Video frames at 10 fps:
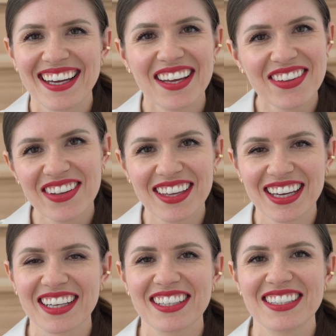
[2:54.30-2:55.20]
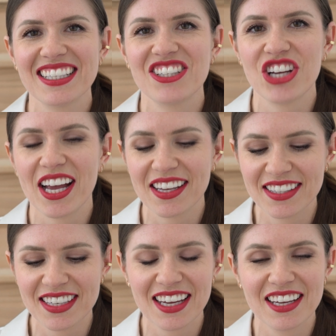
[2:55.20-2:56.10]
Another thing I could
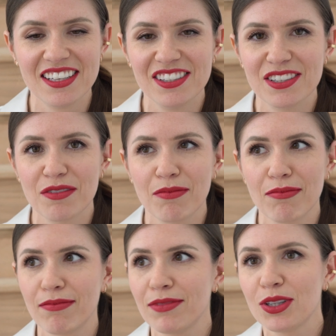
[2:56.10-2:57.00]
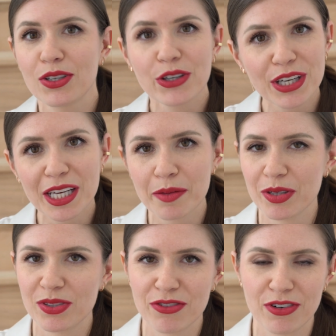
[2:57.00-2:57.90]
suggest is learning
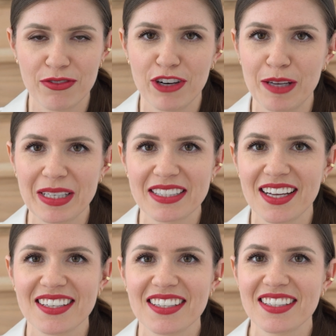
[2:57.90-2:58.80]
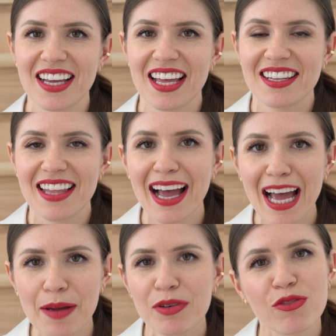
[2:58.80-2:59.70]
about different framing sizes, and that
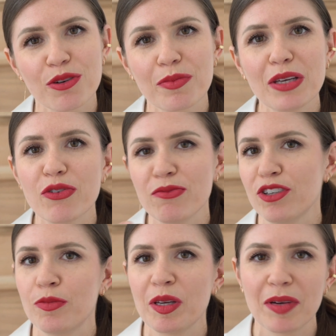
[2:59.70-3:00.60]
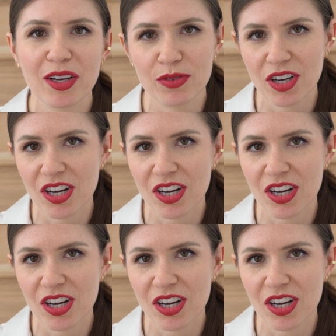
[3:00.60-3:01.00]
happened for me from filming my own